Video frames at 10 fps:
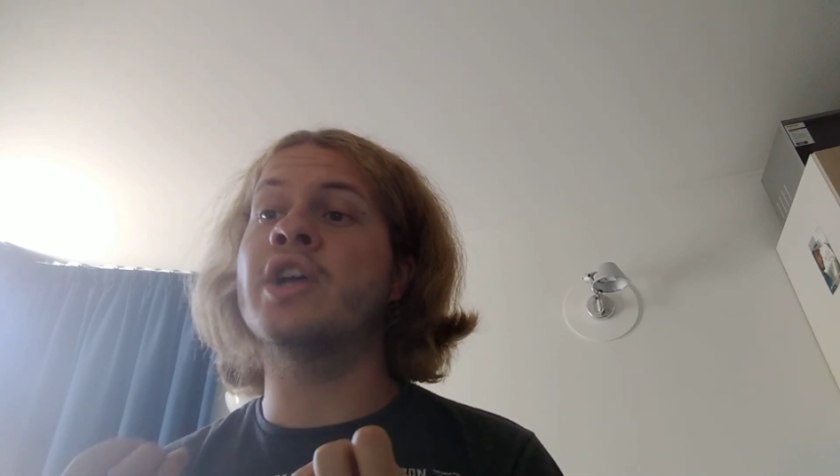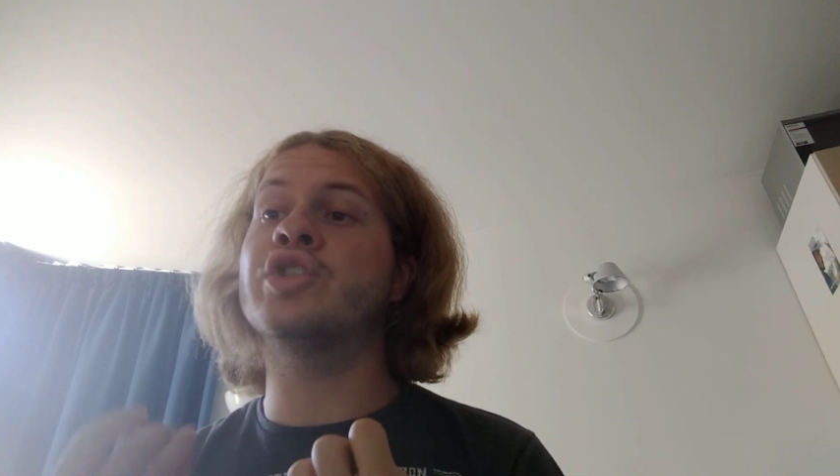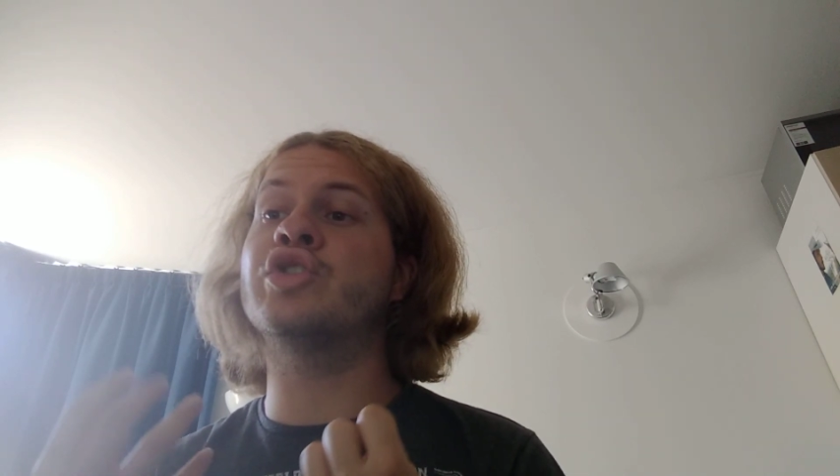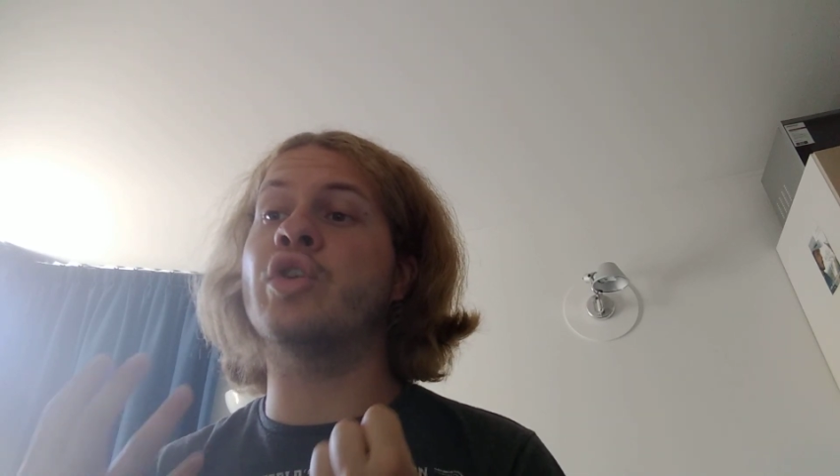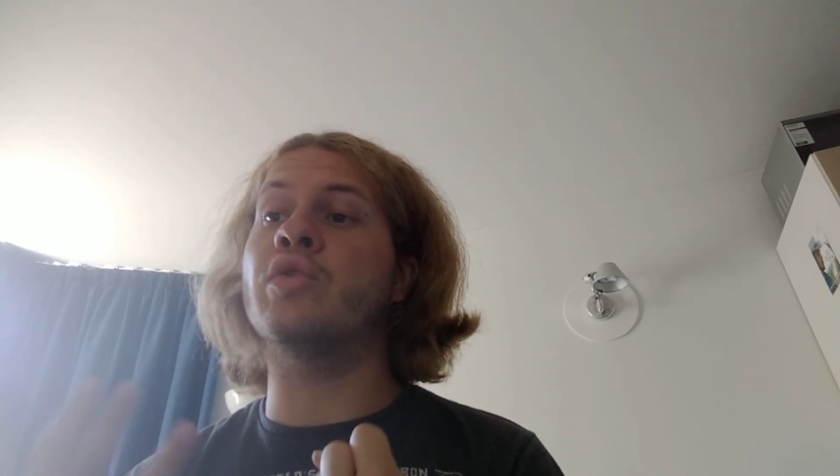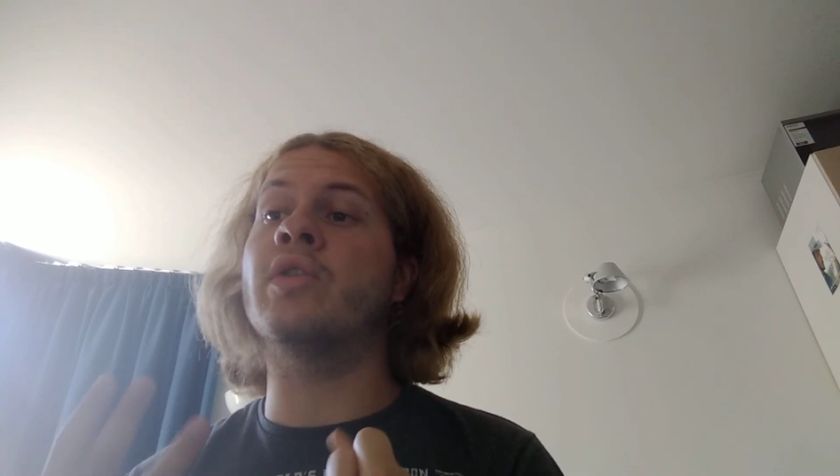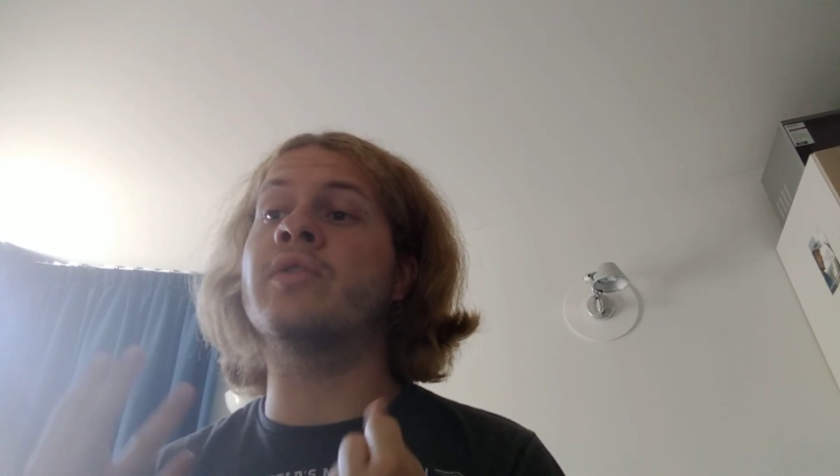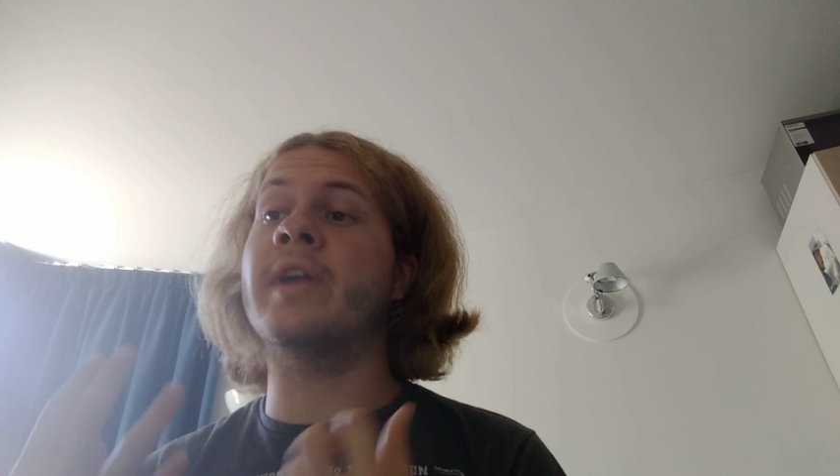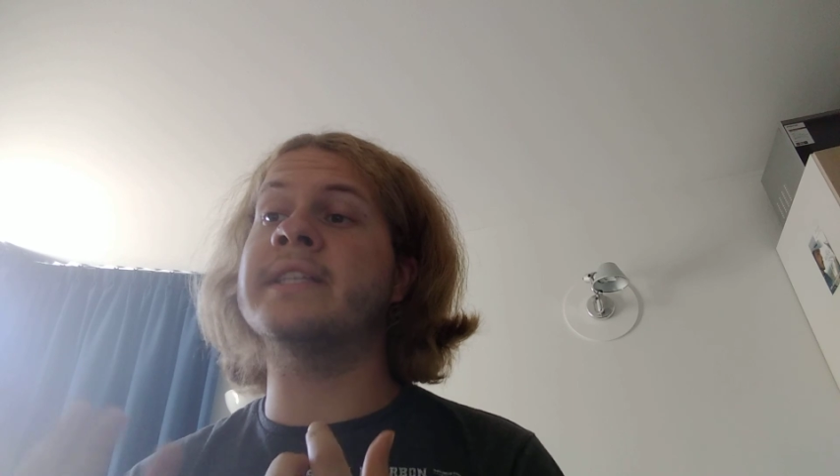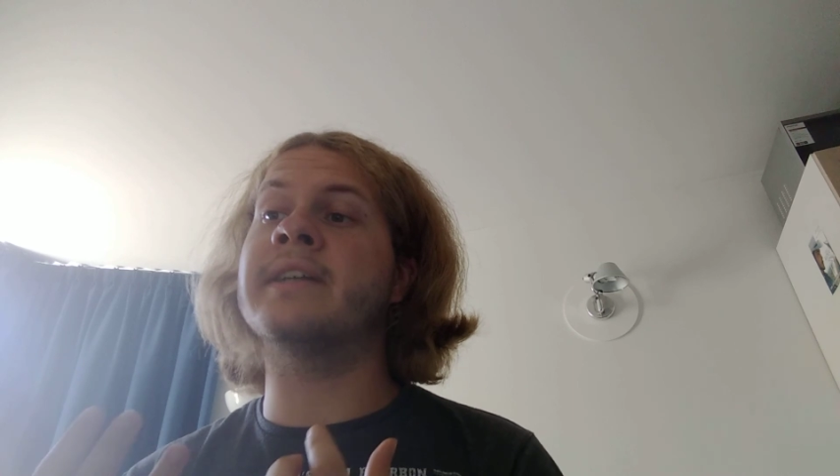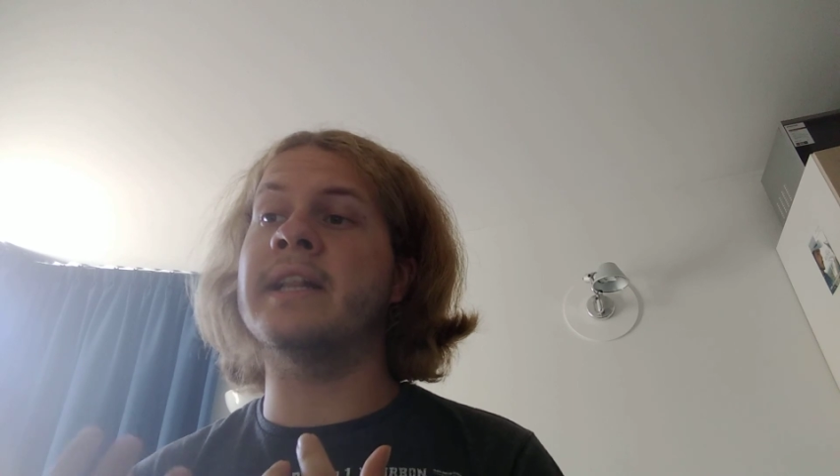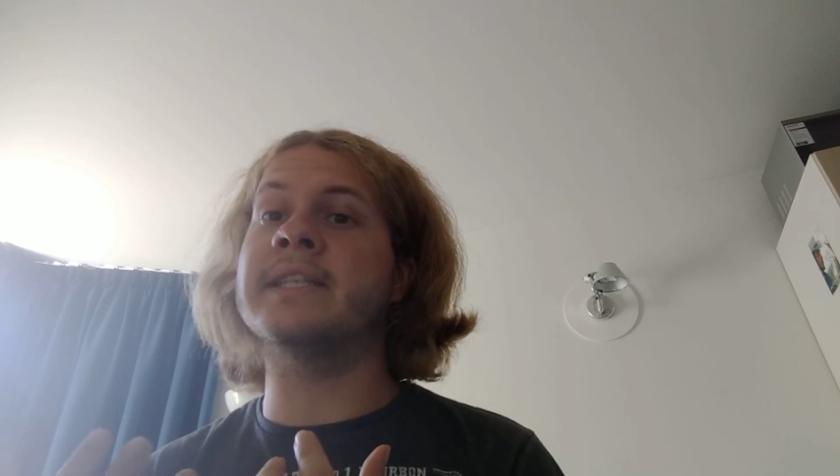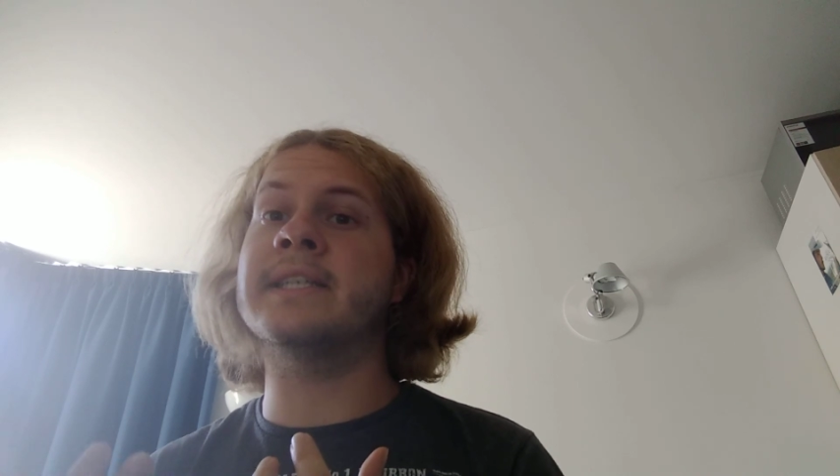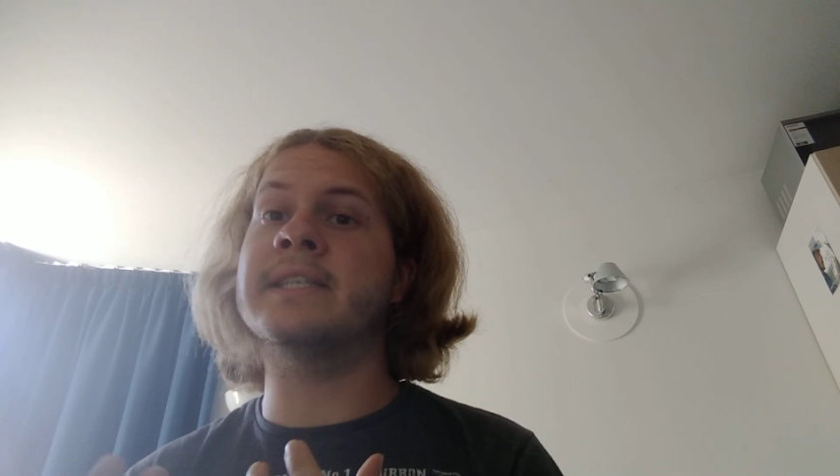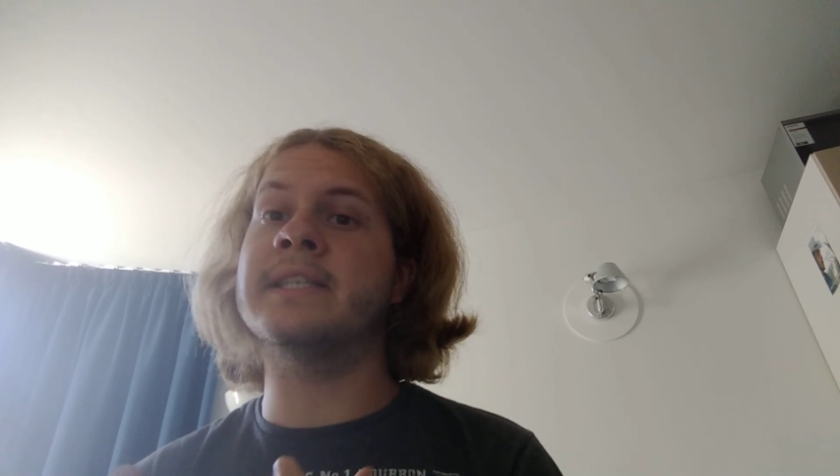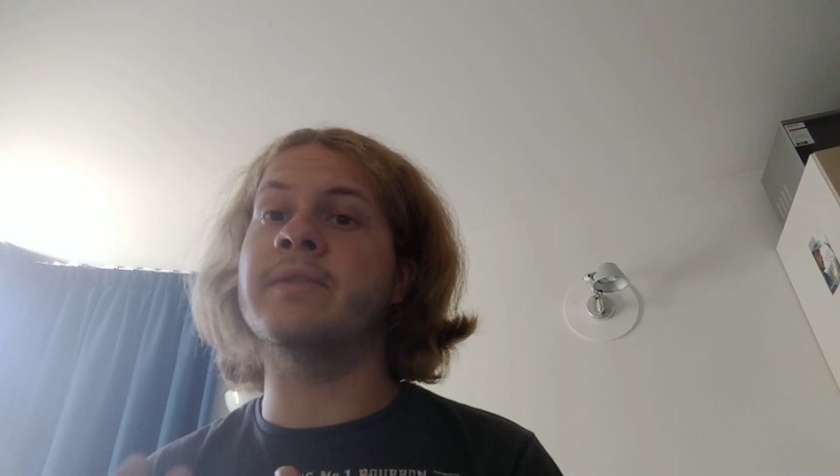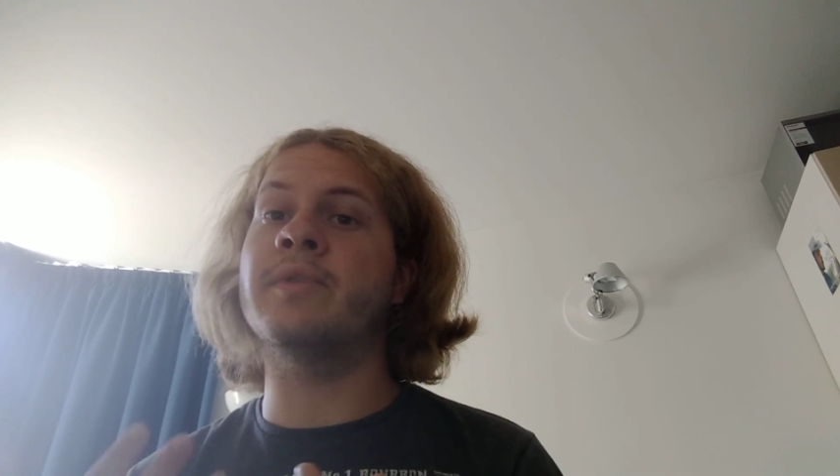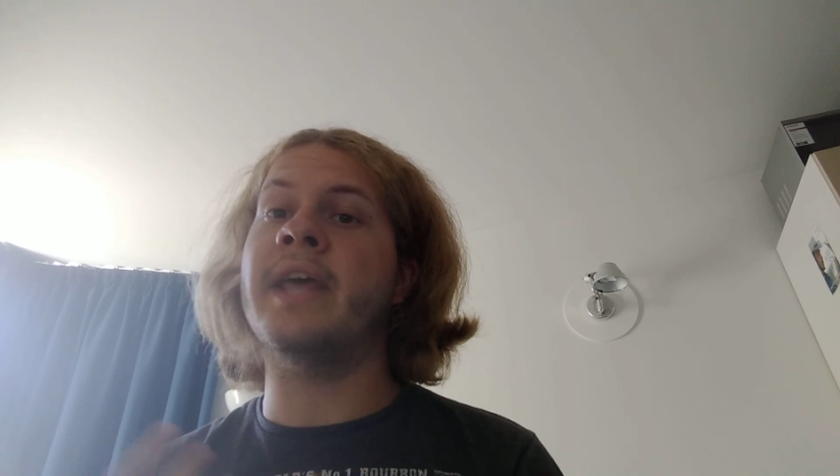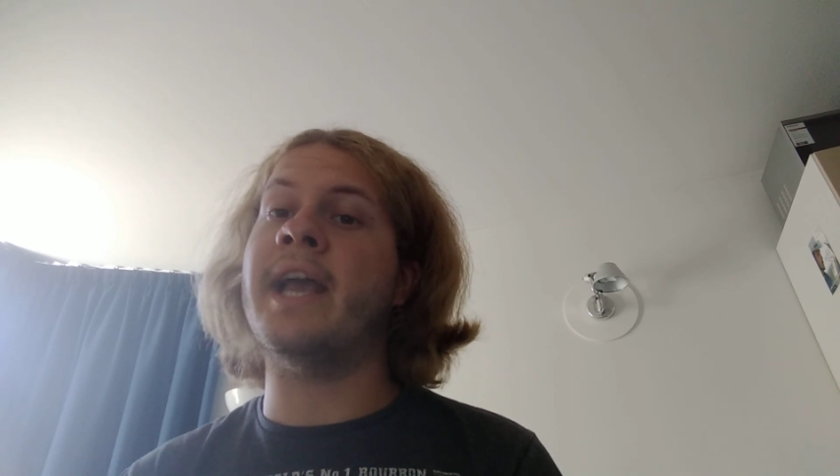show greater elasticity with